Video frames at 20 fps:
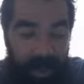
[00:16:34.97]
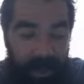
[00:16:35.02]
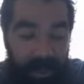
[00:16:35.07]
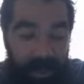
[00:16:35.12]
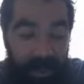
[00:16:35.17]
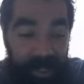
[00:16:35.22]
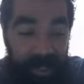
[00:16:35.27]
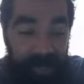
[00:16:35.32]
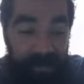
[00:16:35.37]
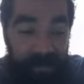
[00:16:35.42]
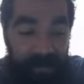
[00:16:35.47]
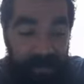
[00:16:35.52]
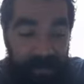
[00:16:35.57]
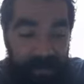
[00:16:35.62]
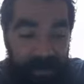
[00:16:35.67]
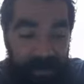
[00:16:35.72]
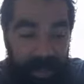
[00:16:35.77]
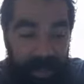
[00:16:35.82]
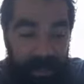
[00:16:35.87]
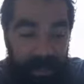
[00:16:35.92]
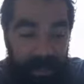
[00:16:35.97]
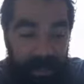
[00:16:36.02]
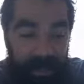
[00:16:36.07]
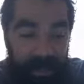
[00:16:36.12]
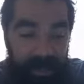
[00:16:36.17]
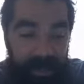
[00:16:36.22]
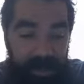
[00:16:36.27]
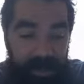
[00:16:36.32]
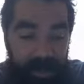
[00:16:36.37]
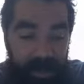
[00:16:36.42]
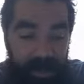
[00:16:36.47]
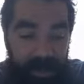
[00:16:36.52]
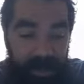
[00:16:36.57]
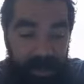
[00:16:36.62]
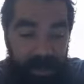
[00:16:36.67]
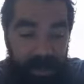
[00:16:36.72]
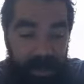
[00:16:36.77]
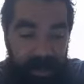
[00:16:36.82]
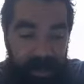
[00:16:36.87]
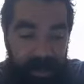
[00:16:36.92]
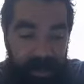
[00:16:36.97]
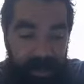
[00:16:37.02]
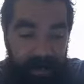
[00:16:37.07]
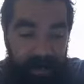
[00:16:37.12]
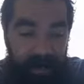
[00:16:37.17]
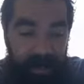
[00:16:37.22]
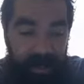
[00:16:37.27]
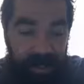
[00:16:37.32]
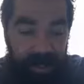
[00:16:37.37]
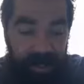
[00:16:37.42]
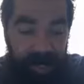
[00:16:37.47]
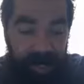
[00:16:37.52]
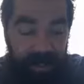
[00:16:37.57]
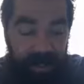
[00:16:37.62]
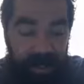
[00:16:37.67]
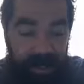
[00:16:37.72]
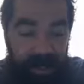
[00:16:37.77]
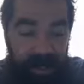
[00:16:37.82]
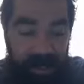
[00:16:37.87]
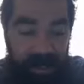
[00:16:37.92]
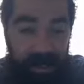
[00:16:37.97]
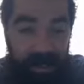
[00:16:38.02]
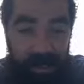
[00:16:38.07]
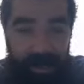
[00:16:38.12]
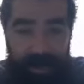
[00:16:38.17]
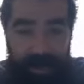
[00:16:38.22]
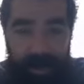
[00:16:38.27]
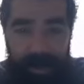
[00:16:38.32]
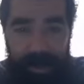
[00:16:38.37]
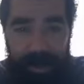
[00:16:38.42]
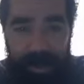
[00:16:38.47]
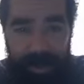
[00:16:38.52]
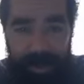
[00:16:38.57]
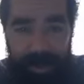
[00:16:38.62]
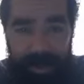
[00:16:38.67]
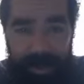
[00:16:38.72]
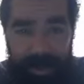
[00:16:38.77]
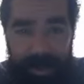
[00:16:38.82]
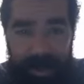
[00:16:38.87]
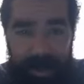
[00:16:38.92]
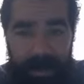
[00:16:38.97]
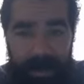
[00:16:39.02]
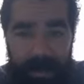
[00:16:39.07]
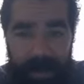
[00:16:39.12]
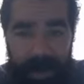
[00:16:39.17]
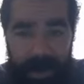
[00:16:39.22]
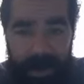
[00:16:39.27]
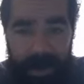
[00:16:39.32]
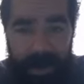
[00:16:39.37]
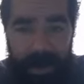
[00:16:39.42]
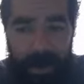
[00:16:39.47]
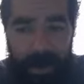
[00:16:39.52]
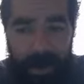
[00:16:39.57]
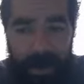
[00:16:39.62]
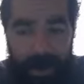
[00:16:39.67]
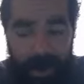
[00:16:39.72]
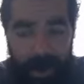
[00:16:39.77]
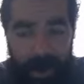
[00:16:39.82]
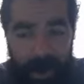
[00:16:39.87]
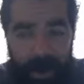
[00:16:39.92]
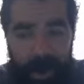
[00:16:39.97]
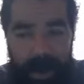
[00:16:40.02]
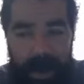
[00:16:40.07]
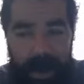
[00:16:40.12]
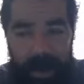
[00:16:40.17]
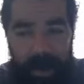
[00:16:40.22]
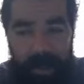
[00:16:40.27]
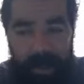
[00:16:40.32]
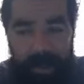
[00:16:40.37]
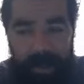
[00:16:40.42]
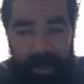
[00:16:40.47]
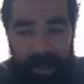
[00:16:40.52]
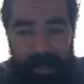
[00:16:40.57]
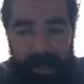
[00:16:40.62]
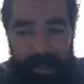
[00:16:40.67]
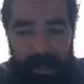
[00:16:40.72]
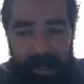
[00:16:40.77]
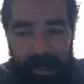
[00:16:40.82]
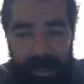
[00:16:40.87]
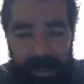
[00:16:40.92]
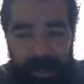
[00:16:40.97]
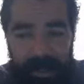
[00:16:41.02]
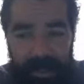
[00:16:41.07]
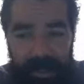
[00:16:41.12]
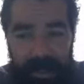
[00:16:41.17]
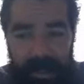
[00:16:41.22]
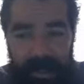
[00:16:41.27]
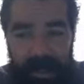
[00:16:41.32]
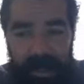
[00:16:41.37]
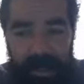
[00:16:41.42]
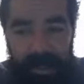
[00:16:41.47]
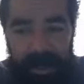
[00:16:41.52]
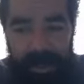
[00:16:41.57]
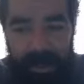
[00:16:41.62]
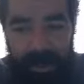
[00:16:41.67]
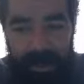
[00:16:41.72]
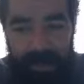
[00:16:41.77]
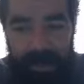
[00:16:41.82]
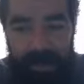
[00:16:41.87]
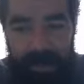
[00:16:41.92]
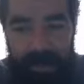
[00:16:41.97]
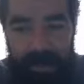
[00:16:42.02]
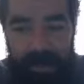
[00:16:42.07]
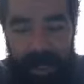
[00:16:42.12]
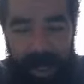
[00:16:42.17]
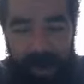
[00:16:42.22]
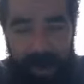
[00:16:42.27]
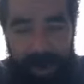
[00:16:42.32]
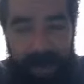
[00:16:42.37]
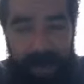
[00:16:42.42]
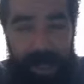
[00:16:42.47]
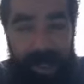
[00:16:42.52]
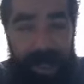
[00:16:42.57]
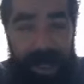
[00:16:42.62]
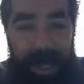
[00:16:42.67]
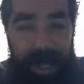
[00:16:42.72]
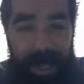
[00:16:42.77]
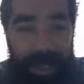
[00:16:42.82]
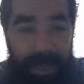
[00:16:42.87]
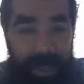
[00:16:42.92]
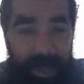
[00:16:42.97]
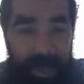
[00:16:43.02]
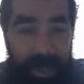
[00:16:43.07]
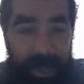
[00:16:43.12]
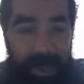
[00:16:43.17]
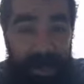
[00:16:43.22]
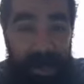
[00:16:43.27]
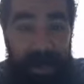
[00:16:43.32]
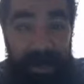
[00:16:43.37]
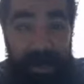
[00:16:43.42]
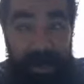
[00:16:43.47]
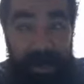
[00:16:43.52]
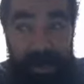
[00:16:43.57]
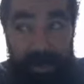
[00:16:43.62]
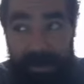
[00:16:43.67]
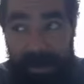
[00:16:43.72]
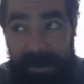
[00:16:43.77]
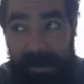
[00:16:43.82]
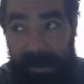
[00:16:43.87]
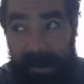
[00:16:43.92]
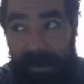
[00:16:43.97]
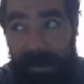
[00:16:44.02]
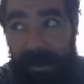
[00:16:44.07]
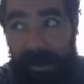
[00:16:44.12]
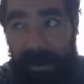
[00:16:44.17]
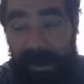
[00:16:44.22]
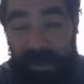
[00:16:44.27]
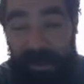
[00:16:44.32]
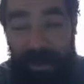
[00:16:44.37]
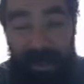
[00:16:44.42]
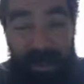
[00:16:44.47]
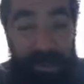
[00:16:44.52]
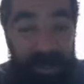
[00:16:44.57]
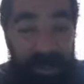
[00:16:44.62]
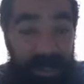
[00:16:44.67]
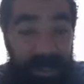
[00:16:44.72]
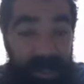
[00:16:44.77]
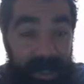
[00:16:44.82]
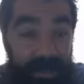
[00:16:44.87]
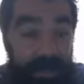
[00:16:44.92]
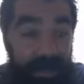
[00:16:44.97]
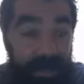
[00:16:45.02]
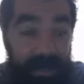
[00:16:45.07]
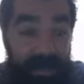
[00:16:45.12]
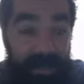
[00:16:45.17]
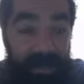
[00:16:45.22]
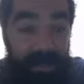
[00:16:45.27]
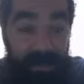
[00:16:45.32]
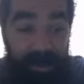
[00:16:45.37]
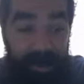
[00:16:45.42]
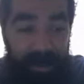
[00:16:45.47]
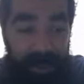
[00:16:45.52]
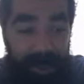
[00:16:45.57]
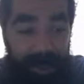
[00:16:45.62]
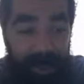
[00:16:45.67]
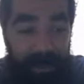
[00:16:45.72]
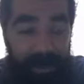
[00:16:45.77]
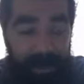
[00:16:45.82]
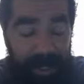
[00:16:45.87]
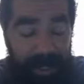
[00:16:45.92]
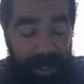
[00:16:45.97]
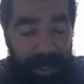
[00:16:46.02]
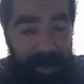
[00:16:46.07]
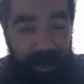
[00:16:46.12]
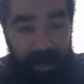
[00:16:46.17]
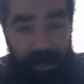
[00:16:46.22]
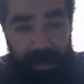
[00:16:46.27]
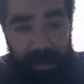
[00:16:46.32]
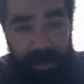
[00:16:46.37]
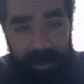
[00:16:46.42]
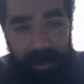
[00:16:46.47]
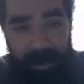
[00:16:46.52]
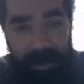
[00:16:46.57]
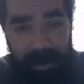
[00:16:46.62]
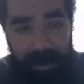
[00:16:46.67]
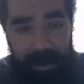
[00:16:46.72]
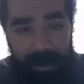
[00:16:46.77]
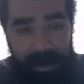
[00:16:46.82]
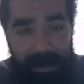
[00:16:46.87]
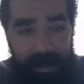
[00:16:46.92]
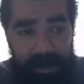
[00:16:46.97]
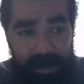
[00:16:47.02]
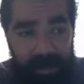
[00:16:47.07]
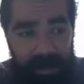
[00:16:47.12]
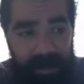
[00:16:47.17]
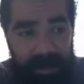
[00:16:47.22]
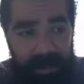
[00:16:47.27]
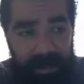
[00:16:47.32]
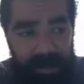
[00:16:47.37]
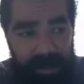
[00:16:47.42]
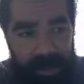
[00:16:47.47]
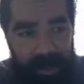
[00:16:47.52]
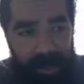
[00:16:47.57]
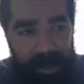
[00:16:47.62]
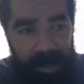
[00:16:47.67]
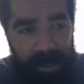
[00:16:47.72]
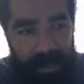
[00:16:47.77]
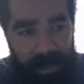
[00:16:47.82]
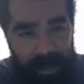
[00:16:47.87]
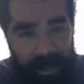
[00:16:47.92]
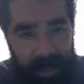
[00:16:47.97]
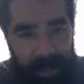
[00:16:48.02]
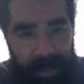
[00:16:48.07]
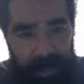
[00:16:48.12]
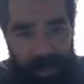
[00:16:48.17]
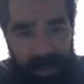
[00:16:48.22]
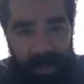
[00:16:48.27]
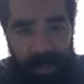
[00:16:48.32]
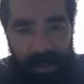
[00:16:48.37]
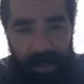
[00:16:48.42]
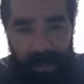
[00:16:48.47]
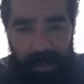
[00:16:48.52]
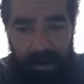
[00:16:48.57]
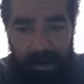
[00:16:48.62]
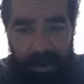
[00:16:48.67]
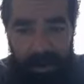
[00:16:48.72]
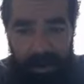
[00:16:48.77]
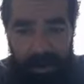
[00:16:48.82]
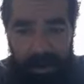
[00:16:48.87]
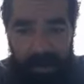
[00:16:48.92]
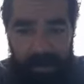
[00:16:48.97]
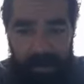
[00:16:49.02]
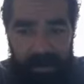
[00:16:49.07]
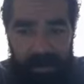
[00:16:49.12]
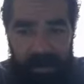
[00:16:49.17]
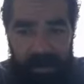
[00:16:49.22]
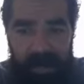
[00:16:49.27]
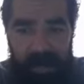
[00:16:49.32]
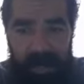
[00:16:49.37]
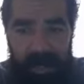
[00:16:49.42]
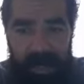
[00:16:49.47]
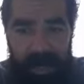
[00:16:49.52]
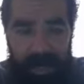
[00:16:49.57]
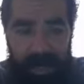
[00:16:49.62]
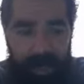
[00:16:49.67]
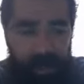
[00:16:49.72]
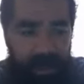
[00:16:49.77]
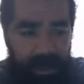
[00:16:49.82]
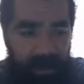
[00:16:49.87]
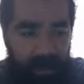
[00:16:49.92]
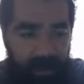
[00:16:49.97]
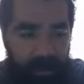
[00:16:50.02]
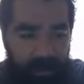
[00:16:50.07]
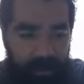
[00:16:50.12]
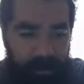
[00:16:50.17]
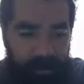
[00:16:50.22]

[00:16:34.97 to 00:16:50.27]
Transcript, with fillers: Shit, I'm as much Jewish as I am fucking Irish, actually, probably. Yeah, that's crazy. I always like kind of thought like told people someone slept with a Jew, but no, there's like a quarter of that because grandma's like, they're both straight out of there.